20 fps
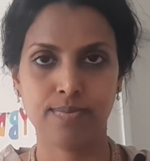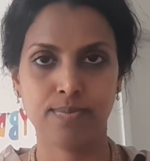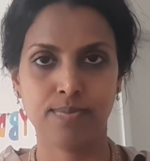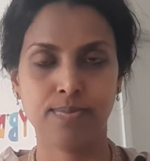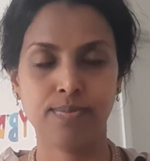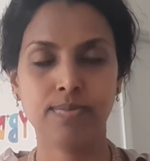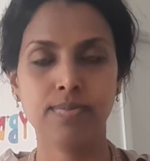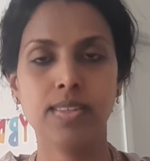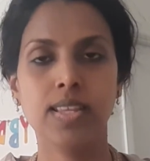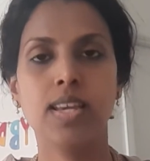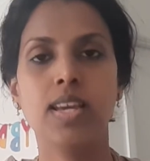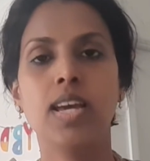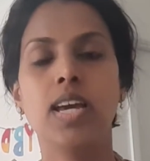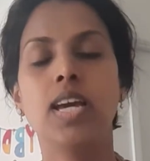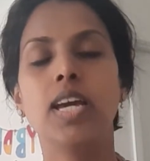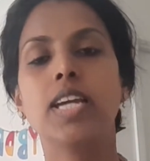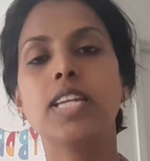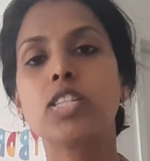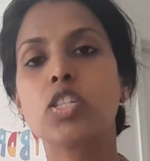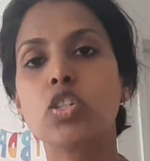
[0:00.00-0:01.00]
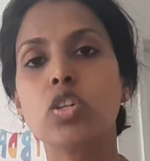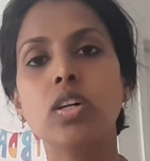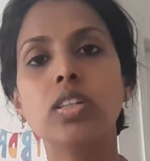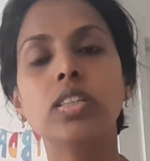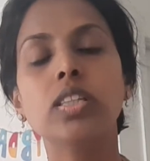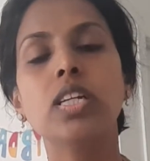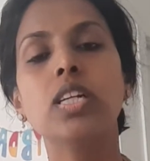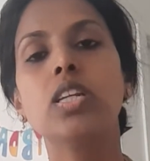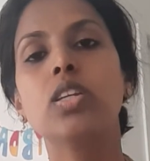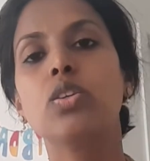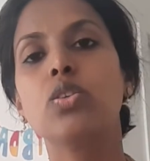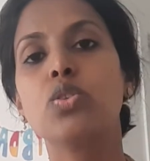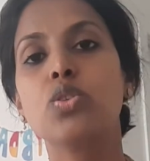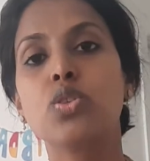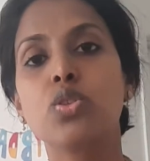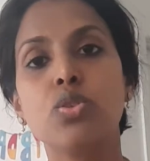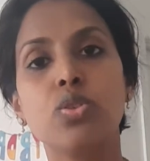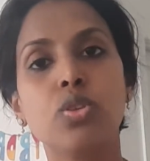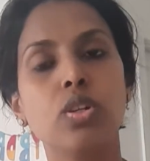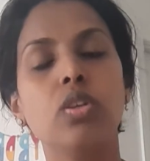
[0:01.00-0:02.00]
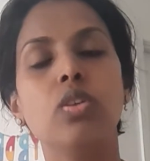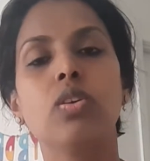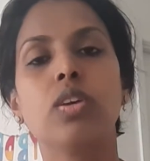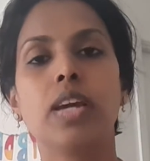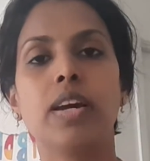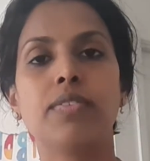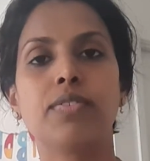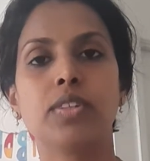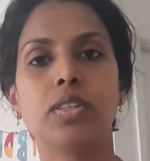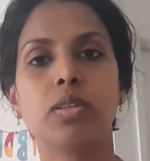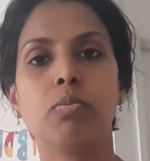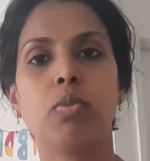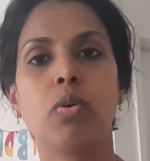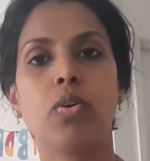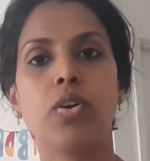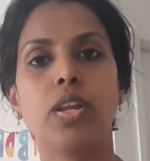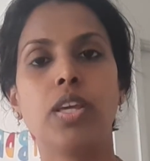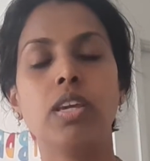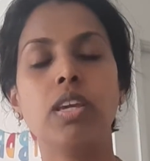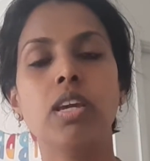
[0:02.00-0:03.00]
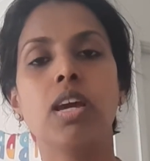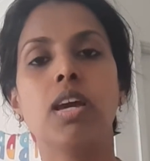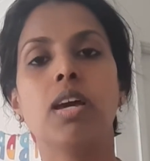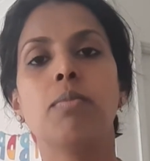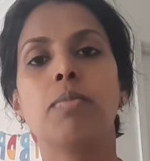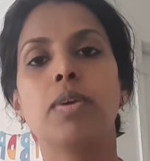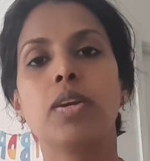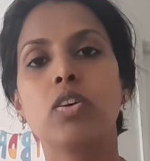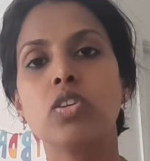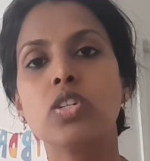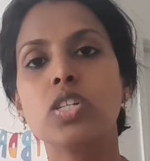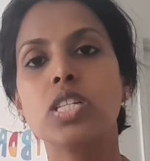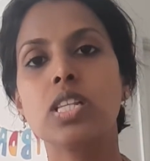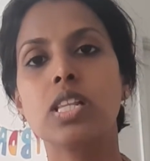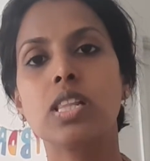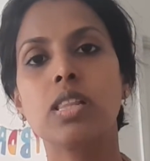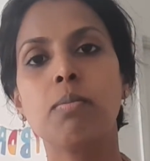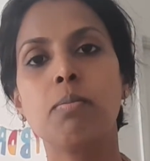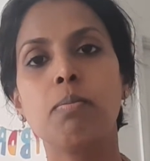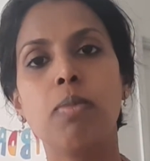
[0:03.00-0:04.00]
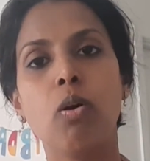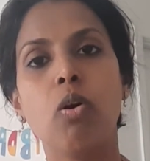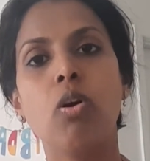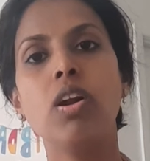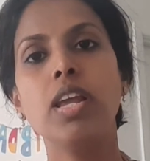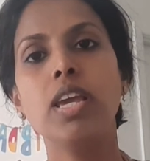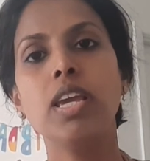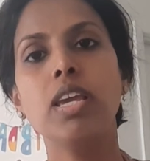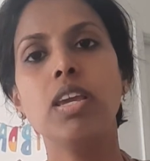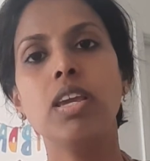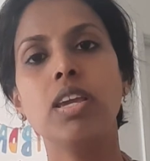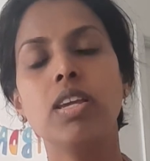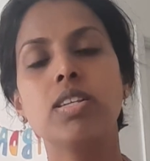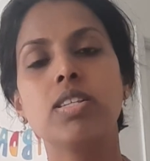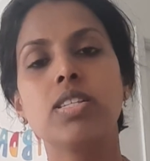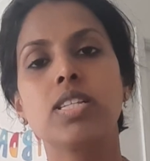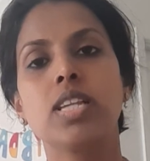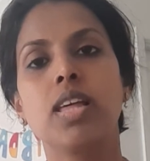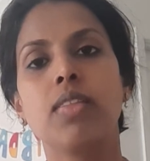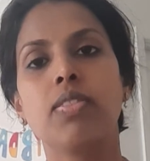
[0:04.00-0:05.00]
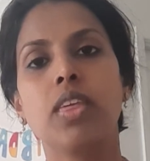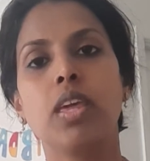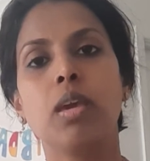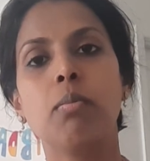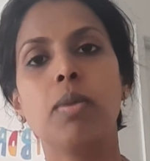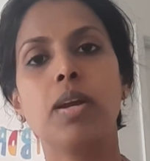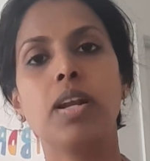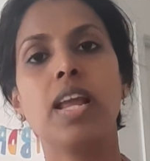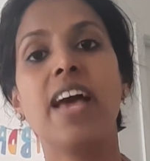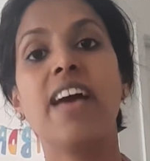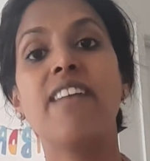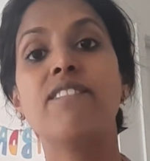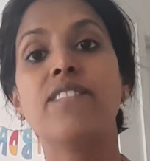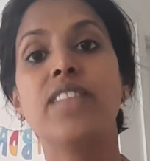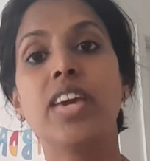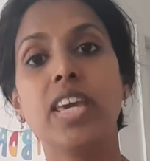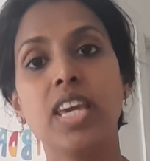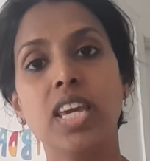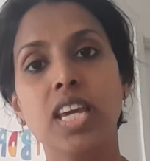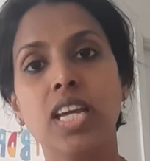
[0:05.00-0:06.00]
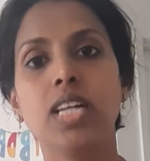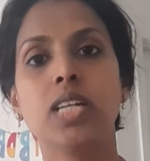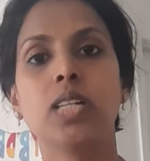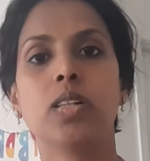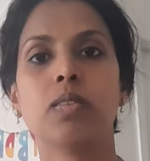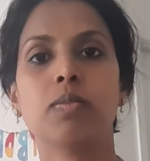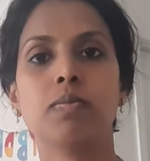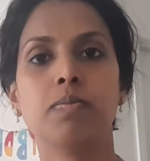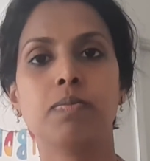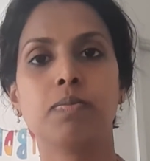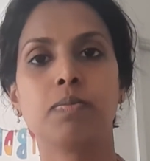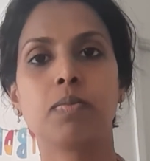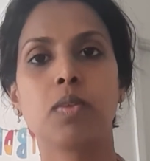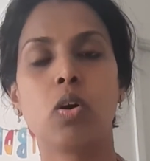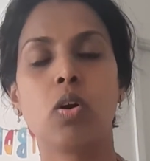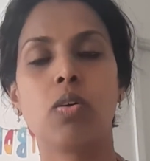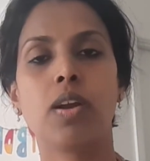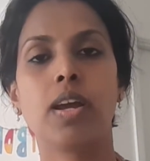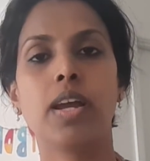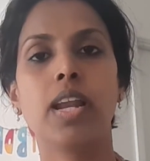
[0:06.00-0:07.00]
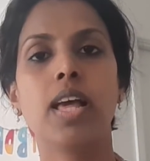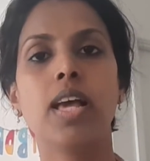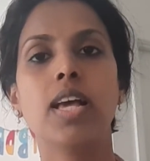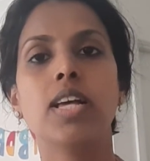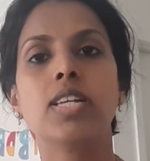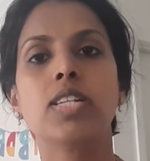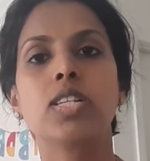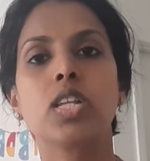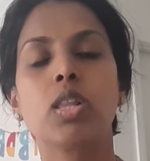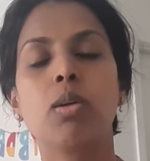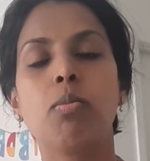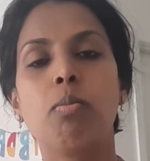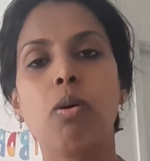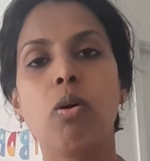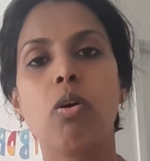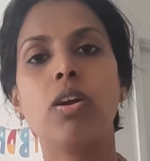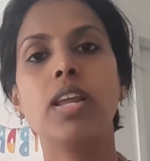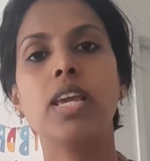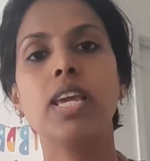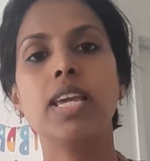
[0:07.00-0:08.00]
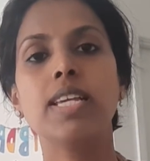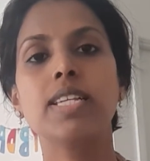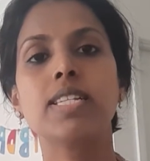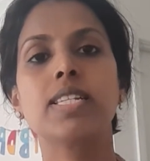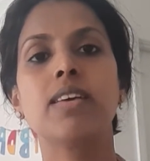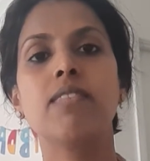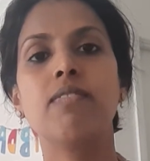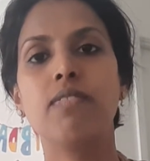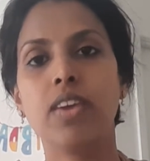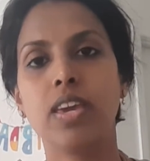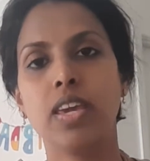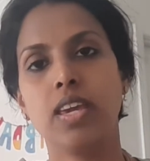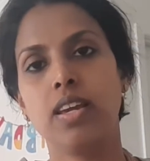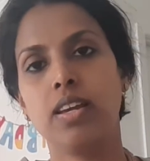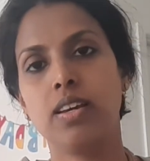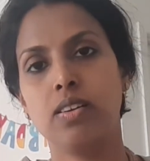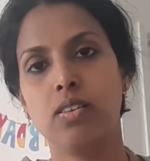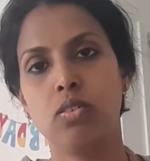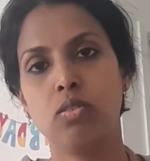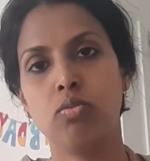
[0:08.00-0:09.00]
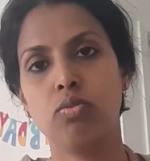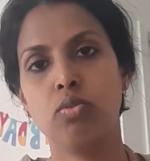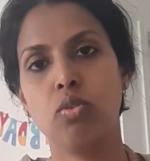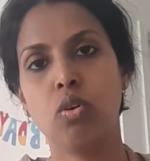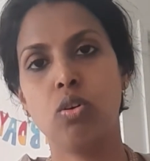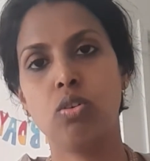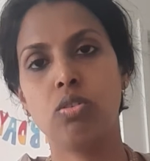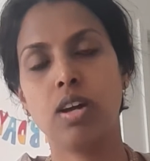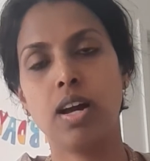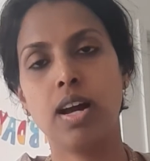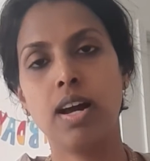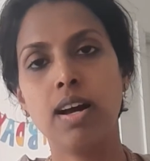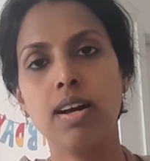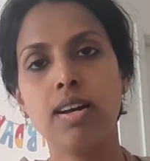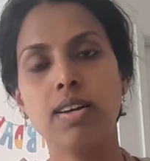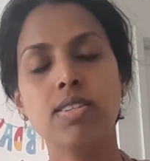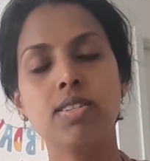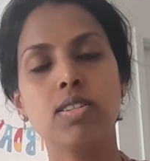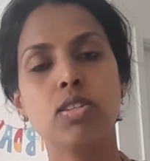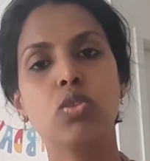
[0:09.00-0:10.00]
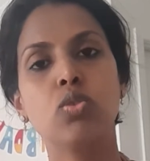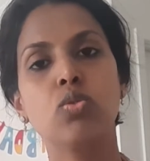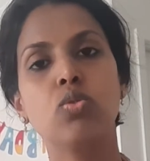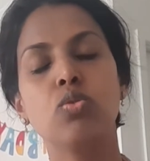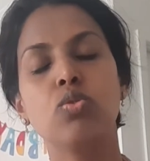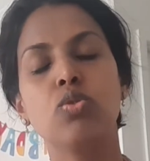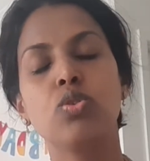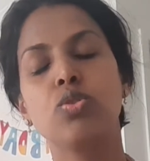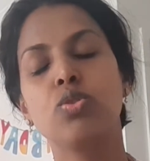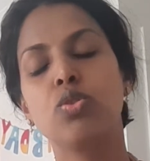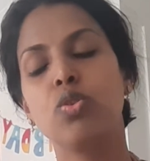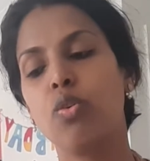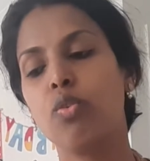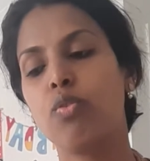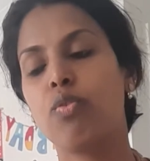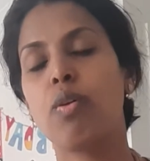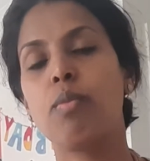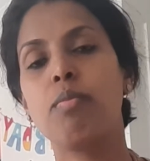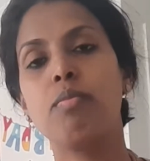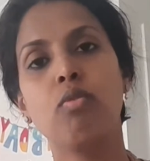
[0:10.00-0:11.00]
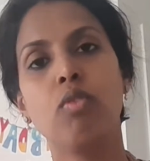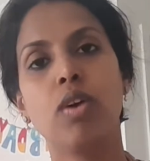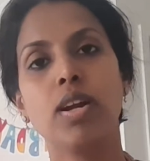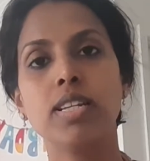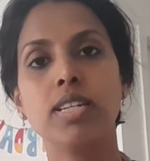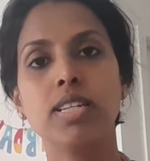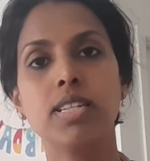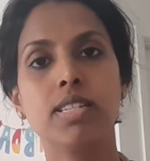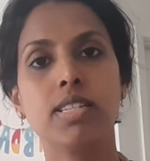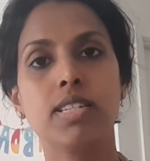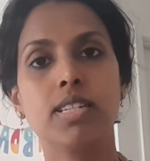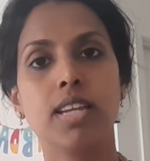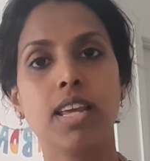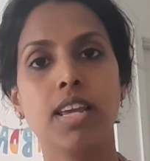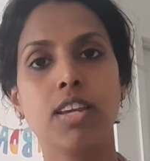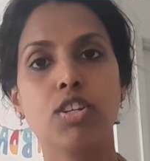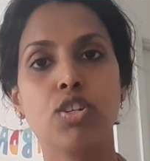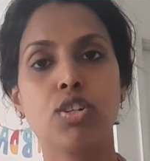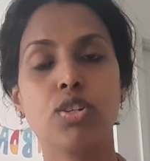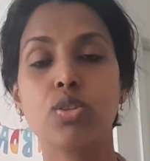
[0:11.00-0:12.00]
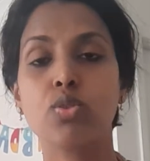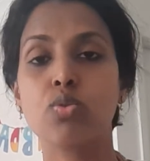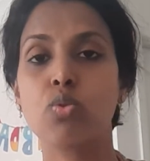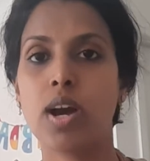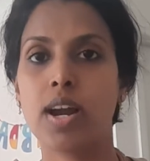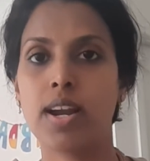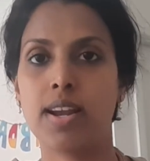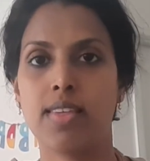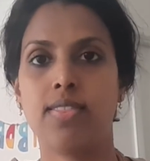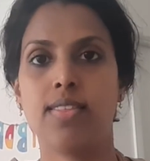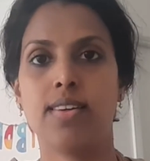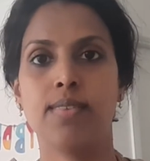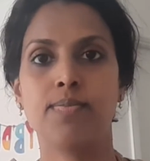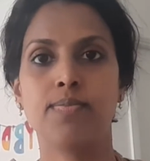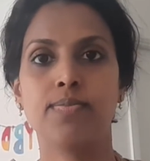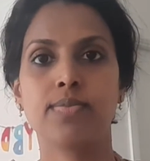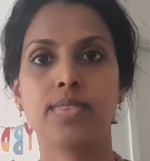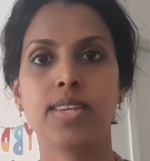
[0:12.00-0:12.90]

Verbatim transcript: Mm? It's not that you shouldn't look after the body because the body is nothing but a vehicle, all right? So the body is a vehicle for us to go from one destination to another